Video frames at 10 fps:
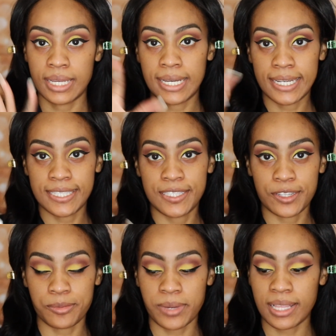Alright,
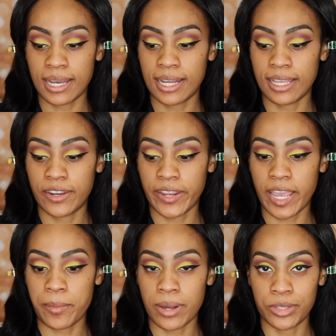so my eyeliner
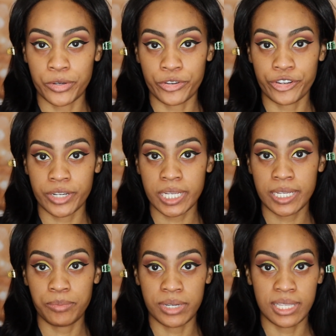came out a little
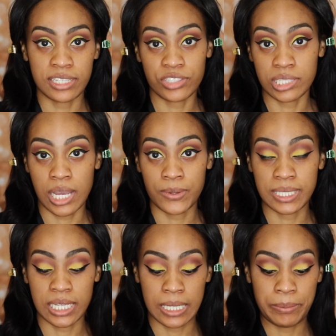crooked, but that's just how
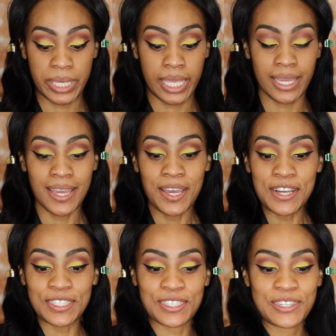it's going to be.
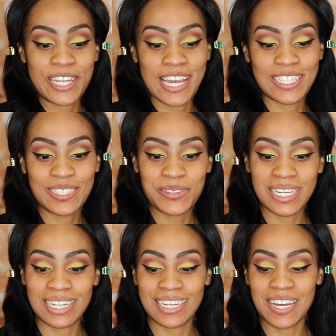So next we're
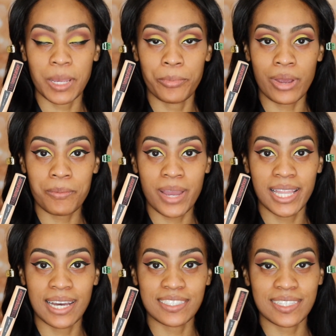going to prep my
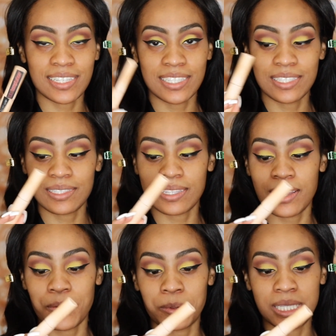lashes
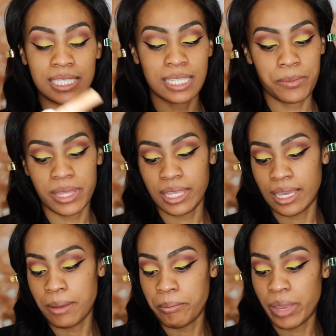with some of
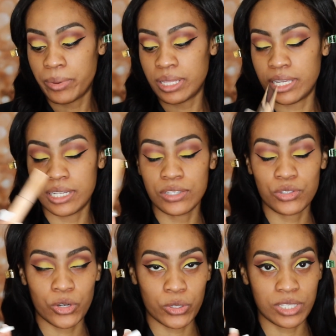the Maybelline Total